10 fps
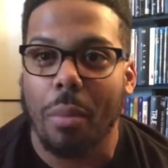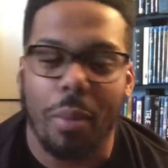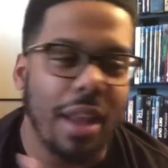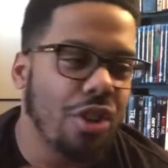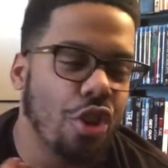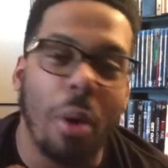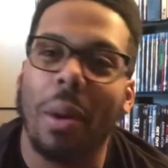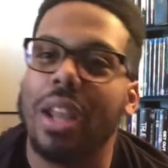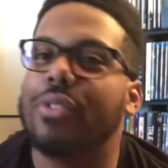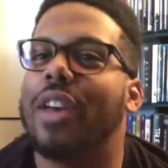But
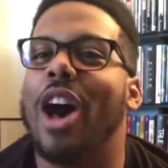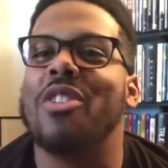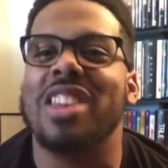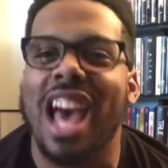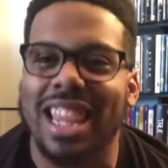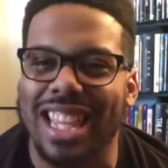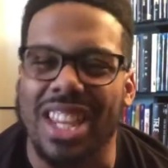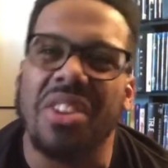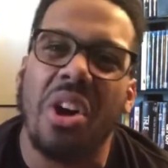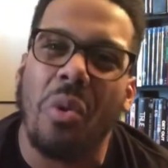nobody found nothing.
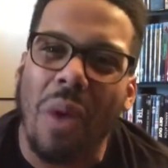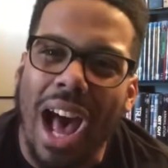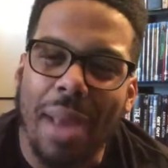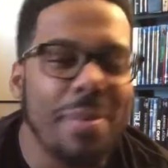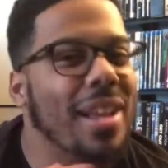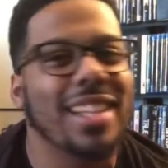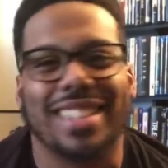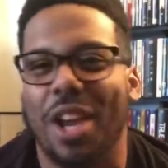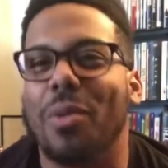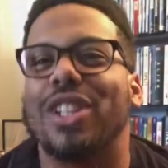You know why? Because
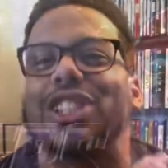they were